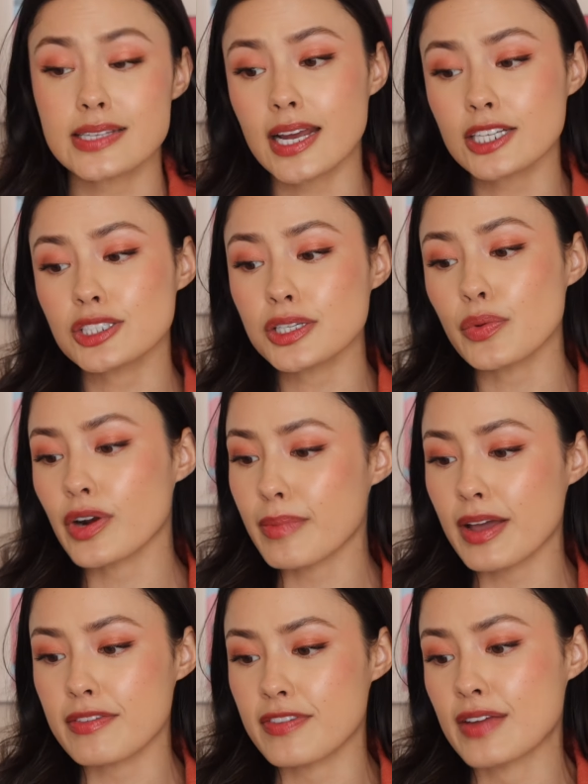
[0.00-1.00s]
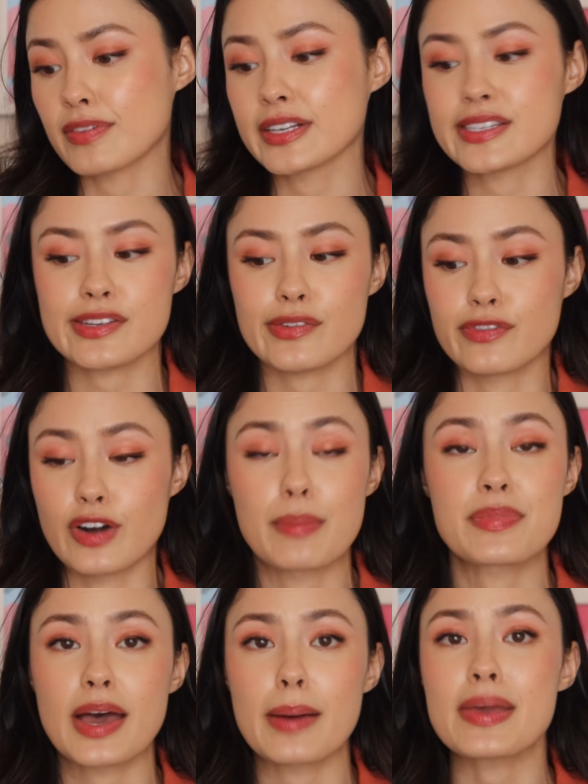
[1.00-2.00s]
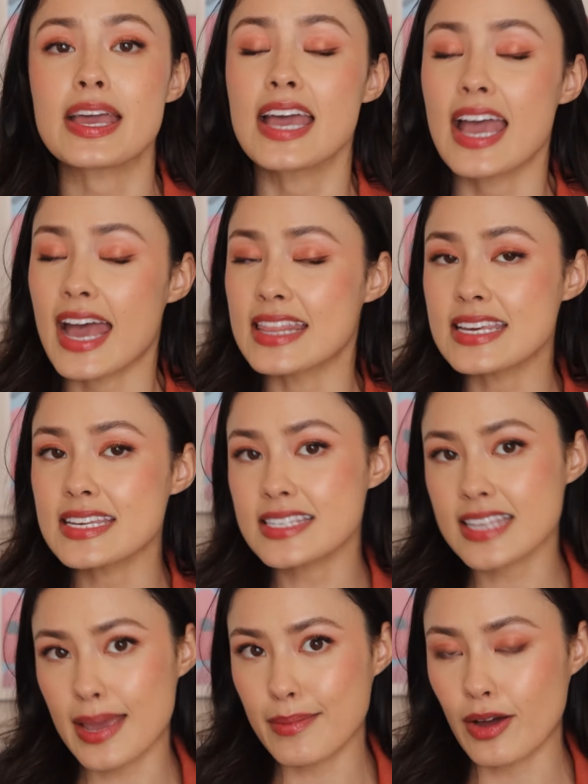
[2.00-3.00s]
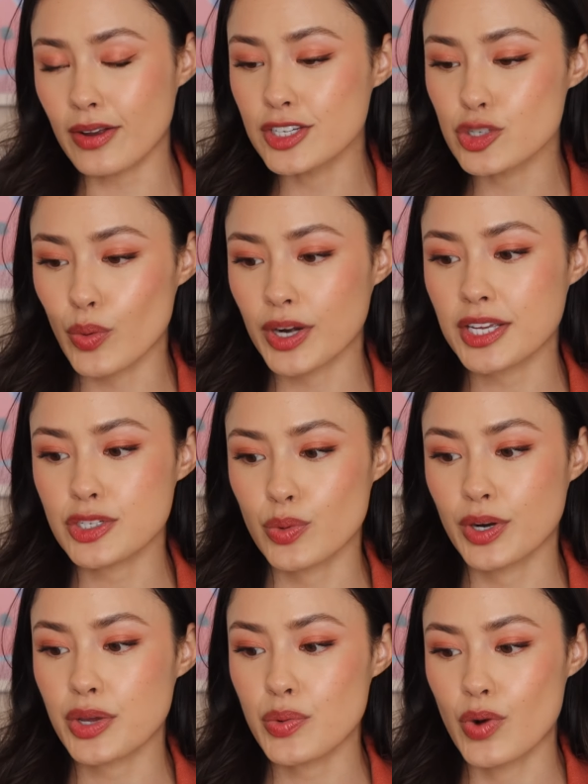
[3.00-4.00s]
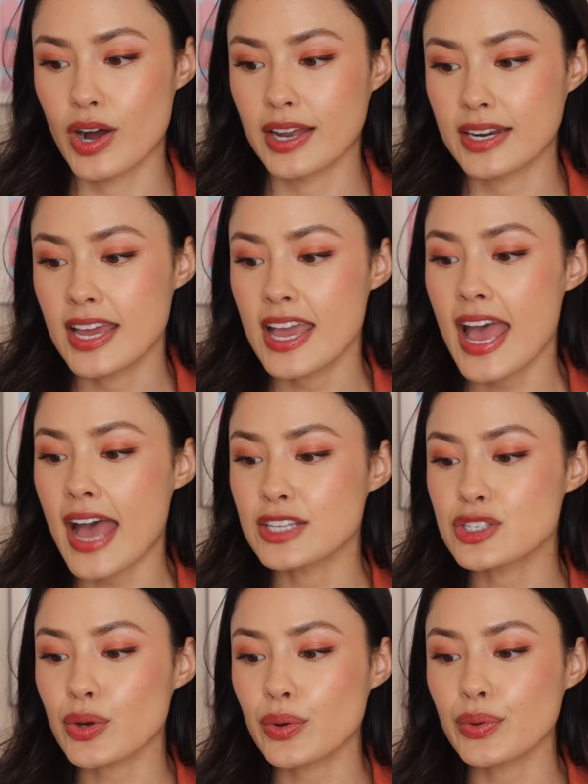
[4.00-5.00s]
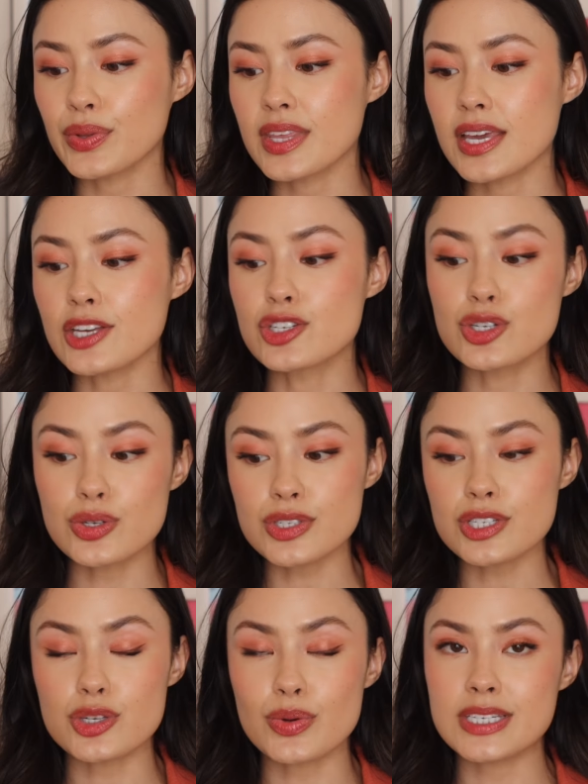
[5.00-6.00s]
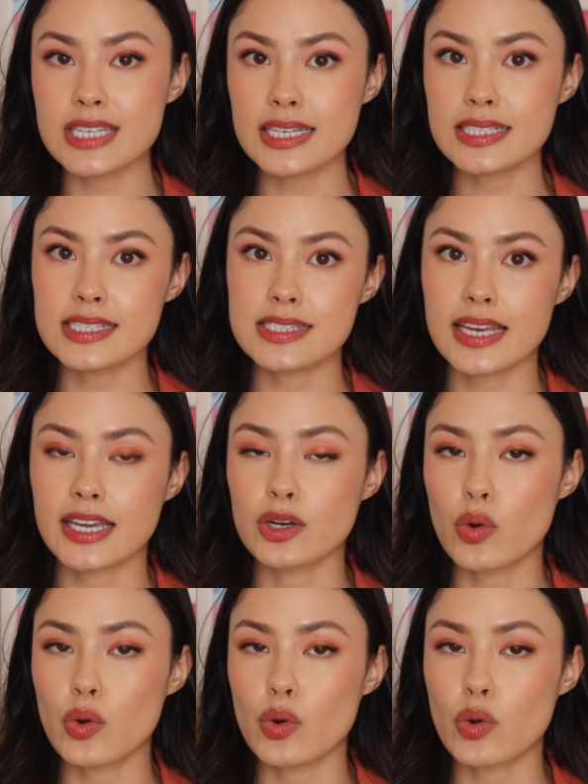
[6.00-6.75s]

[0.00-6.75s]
and actually one of my favorites from them. And these came out in 2021. And so the Juicy Dewy Tint is like an